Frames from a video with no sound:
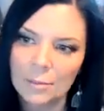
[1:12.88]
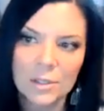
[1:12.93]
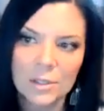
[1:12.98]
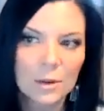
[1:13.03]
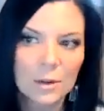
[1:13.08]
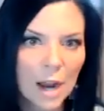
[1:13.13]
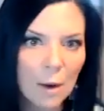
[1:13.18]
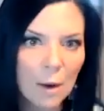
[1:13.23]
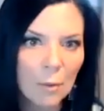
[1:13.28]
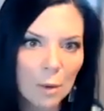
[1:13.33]

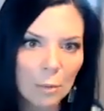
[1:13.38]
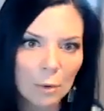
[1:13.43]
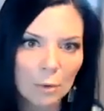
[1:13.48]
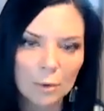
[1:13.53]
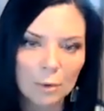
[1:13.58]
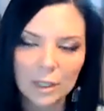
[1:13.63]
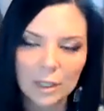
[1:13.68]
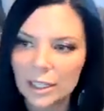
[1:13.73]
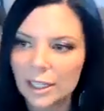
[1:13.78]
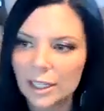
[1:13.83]
So now what we're
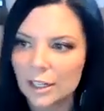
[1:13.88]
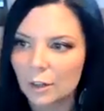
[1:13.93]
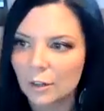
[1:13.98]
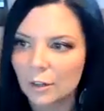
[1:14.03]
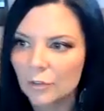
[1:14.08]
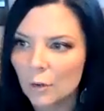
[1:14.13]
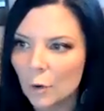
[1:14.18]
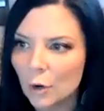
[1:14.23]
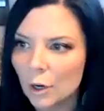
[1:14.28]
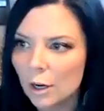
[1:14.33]
really here
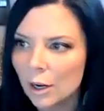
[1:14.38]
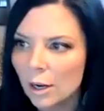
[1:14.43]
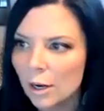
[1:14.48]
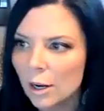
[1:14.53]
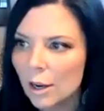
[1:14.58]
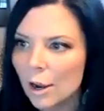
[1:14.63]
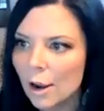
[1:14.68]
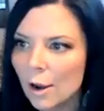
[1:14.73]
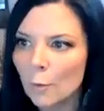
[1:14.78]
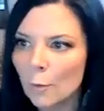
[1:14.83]
for,
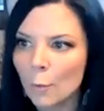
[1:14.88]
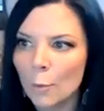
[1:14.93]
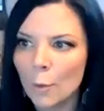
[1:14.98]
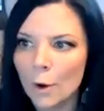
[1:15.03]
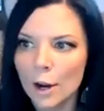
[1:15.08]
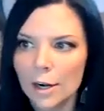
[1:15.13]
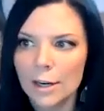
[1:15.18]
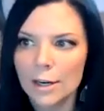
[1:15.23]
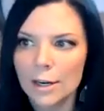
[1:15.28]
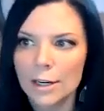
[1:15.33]

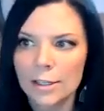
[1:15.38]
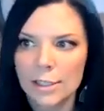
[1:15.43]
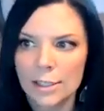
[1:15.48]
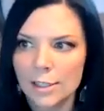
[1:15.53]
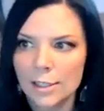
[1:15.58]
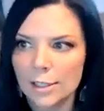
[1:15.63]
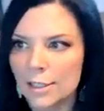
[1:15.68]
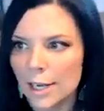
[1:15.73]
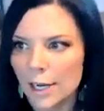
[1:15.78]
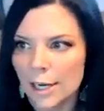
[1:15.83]
what
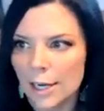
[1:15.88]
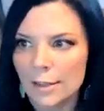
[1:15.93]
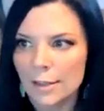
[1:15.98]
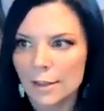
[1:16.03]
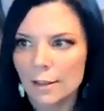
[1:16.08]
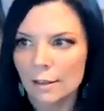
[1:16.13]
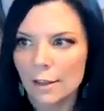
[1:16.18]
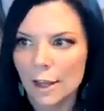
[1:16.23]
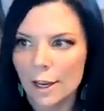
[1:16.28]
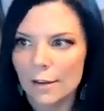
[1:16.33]
does a day in
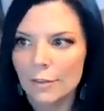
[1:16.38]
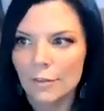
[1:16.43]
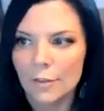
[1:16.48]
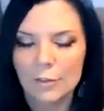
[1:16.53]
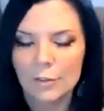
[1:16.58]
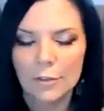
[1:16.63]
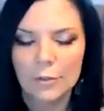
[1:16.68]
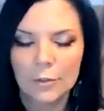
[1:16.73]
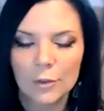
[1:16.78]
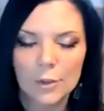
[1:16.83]
the life
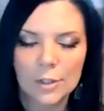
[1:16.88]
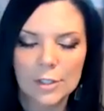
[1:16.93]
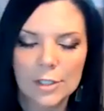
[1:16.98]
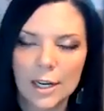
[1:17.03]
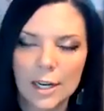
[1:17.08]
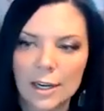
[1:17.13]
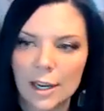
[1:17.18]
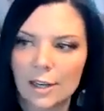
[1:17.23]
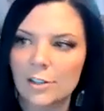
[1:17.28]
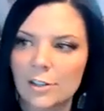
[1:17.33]
of a full
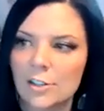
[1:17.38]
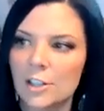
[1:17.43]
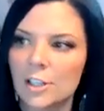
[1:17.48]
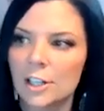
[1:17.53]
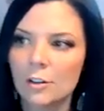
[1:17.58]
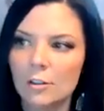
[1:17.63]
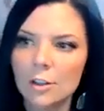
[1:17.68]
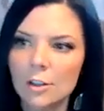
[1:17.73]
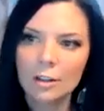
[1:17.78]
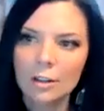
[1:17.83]
stack
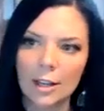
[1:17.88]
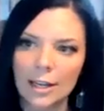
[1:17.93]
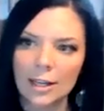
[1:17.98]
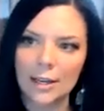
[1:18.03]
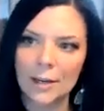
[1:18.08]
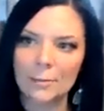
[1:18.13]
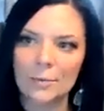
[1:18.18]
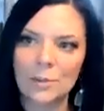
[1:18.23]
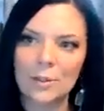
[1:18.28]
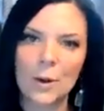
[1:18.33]
engineer look
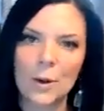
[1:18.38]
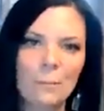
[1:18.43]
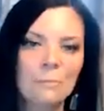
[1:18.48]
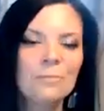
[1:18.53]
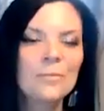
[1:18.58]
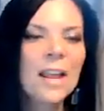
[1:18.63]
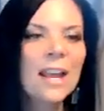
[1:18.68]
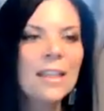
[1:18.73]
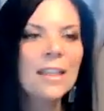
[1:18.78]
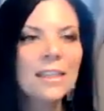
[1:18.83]
like? So
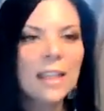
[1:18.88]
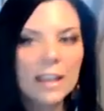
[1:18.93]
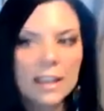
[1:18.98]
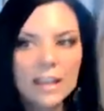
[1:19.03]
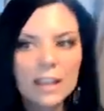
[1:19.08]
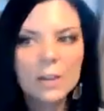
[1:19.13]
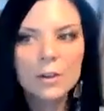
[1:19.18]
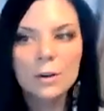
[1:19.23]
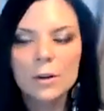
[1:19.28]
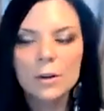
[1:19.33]

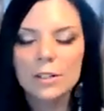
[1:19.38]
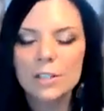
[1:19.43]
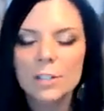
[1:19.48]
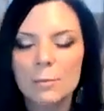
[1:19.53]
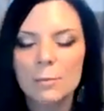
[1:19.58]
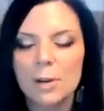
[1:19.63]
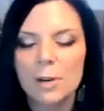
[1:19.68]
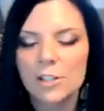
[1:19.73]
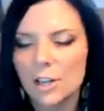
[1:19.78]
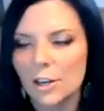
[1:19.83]
thank you so
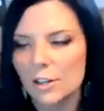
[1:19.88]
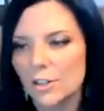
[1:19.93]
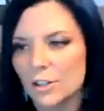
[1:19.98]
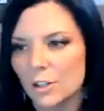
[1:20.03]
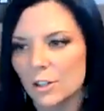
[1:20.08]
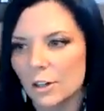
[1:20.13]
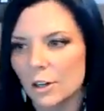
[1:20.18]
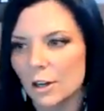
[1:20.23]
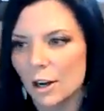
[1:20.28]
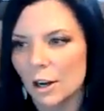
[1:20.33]
much,
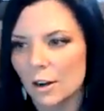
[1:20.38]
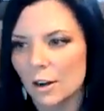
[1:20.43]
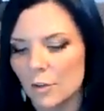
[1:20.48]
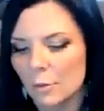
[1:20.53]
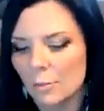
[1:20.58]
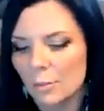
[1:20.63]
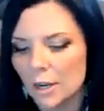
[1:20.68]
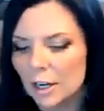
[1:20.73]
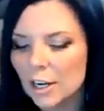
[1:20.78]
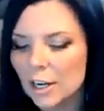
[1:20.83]
Hunter,
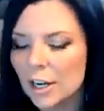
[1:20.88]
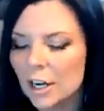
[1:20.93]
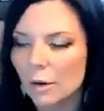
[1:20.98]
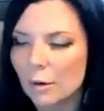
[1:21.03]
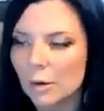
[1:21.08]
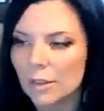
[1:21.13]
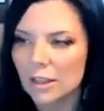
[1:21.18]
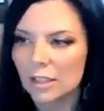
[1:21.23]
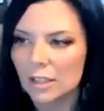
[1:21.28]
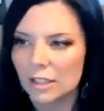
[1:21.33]
for being
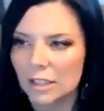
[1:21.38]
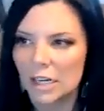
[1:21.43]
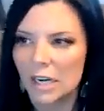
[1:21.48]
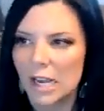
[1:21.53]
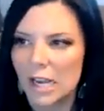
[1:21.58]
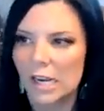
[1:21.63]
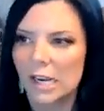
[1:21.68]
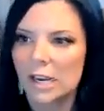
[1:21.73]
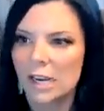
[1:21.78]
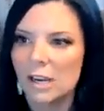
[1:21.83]
here with us
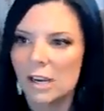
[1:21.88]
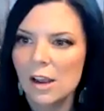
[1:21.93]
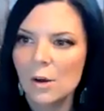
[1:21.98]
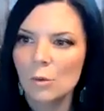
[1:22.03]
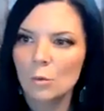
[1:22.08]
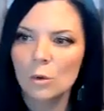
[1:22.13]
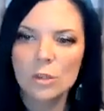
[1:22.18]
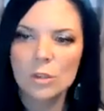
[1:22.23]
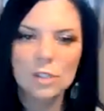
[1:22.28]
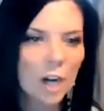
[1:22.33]
today.
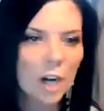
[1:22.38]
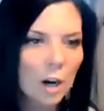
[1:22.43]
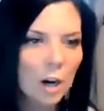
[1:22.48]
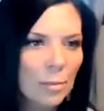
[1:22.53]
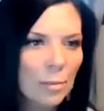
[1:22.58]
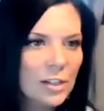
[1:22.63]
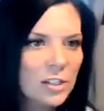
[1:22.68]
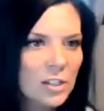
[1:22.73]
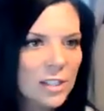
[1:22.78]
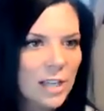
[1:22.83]
We'll
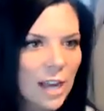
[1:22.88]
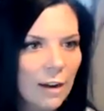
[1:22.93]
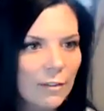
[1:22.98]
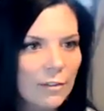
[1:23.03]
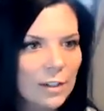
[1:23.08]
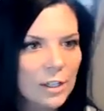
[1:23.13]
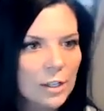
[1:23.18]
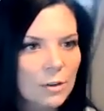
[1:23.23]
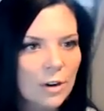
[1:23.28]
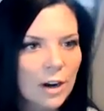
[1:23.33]
start by just
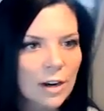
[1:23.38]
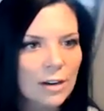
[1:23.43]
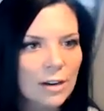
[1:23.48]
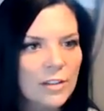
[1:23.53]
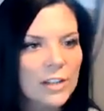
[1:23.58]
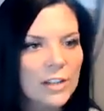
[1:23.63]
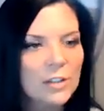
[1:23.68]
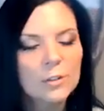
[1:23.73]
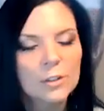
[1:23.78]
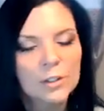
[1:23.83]
having you kind
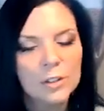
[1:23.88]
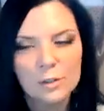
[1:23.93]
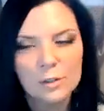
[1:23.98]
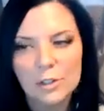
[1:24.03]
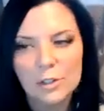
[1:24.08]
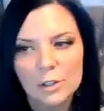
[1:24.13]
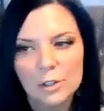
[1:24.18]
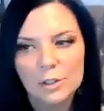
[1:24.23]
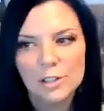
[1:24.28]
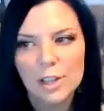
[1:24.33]
of
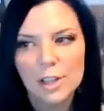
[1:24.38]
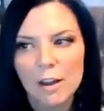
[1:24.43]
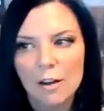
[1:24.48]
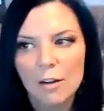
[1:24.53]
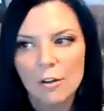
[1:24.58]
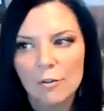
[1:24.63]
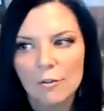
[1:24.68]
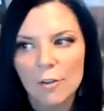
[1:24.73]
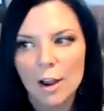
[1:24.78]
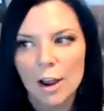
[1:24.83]
introduce
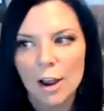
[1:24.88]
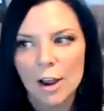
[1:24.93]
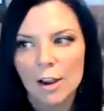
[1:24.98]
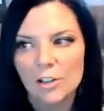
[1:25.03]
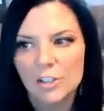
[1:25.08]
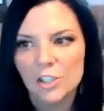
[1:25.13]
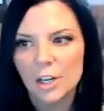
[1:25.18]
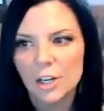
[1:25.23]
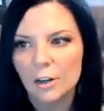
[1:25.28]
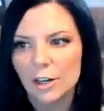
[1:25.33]
yourself,
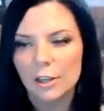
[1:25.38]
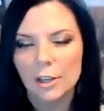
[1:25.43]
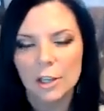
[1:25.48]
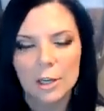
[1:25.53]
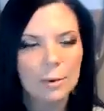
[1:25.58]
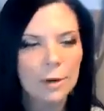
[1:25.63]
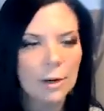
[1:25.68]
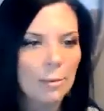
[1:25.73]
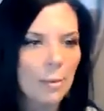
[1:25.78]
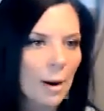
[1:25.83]
sharing a
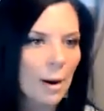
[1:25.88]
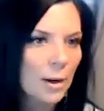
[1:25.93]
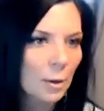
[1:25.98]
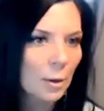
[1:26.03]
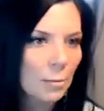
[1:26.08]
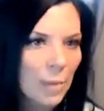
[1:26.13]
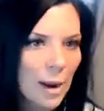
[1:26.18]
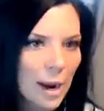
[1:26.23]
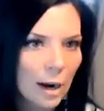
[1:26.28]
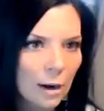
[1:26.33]
little bit about
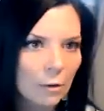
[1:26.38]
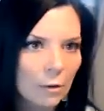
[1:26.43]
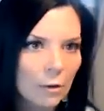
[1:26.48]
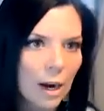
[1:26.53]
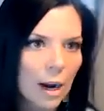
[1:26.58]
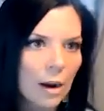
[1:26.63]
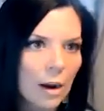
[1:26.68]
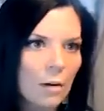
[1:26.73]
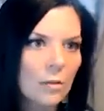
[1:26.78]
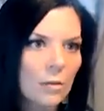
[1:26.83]
your
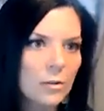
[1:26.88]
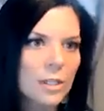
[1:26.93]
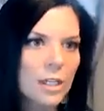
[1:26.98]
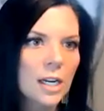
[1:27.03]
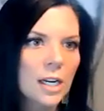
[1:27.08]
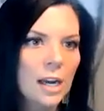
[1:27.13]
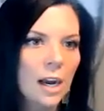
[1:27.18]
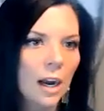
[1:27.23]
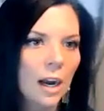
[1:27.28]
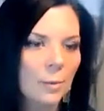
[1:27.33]
background,
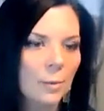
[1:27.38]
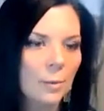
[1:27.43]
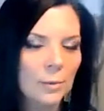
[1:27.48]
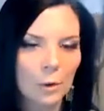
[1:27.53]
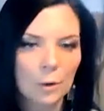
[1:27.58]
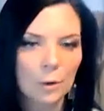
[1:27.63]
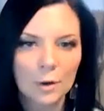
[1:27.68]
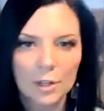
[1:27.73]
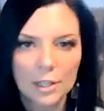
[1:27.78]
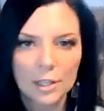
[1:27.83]

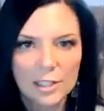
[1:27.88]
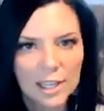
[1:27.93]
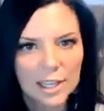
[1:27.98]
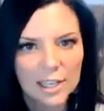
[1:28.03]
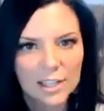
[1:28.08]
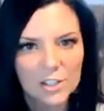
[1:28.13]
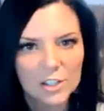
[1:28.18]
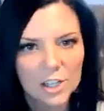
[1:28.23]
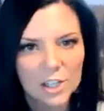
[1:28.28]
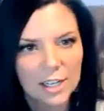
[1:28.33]
your
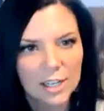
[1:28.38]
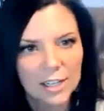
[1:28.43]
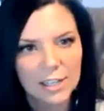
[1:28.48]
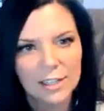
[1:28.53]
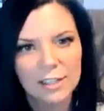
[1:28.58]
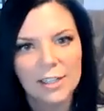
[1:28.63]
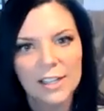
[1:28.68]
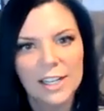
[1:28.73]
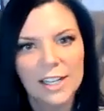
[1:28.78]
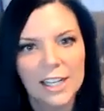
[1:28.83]
organization,
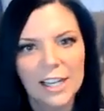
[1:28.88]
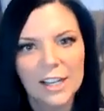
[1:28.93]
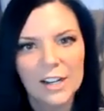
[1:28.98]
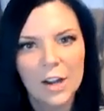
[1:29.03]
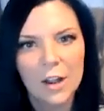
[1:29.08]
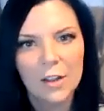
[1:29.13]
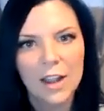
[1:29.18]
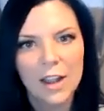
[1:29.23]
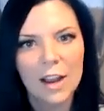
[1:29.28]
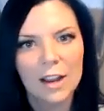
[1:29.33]
and
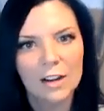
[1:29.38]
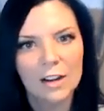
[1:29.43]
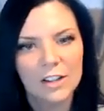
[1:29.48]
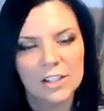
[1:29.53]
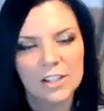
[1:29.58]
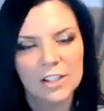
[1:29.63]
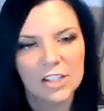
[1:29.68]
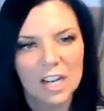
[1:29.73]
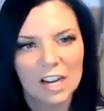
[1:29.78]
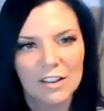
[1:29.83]
all that
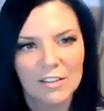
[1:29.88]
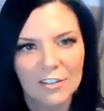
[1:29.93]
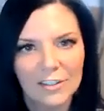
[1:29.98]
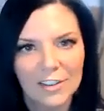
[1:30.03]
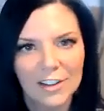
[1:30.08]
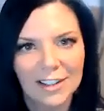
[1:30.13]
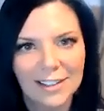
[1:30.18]
good stuff.